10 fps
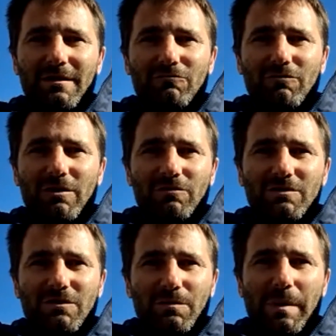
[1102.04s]
real
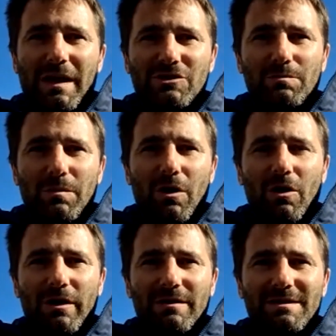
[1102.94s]
sort of passion
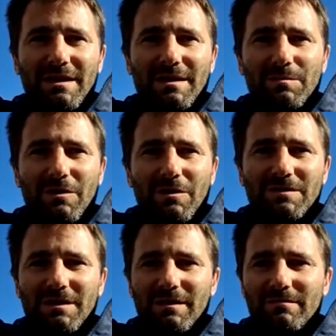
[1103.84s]
behind the team, and
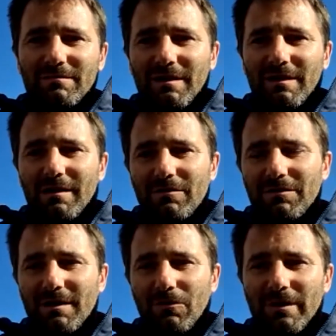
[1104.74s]
obviously England,
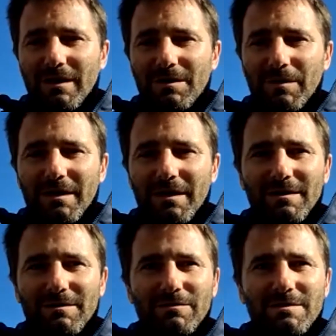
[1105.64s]
the old enemy, and
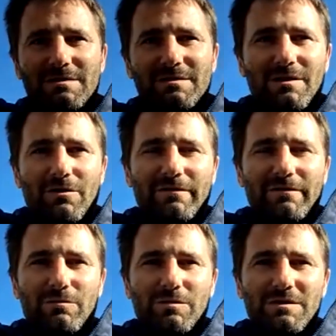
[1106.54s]
it was,
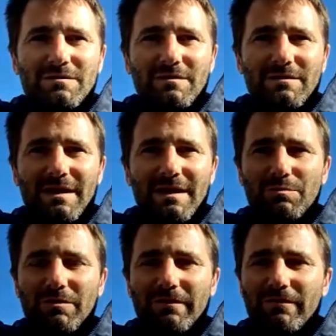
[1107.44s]
everyone was
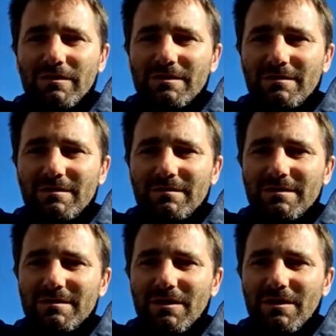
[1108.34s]
desperate for us to
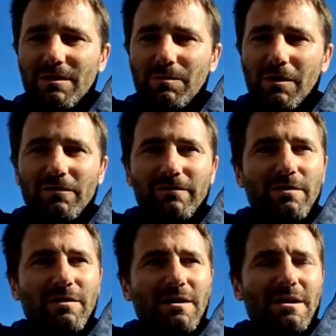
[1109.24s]
turn them
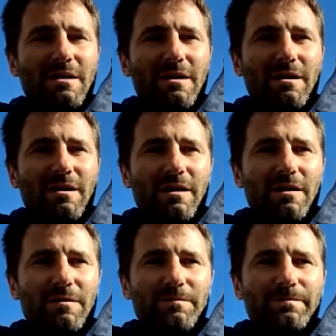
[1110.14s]
over.
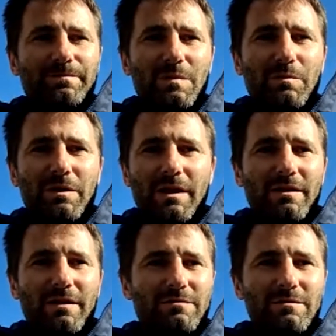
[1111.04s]
But
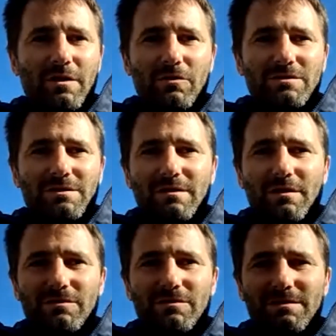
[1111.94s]
yeah, those
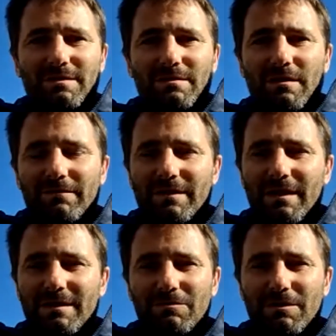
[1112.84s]
kind of
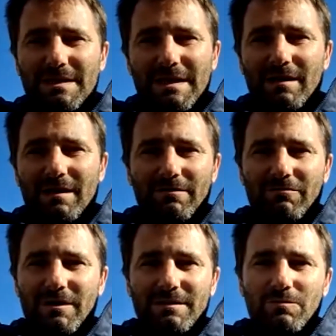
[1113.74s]
days were exactly the
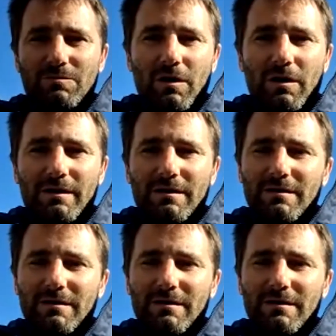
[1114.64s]
reason why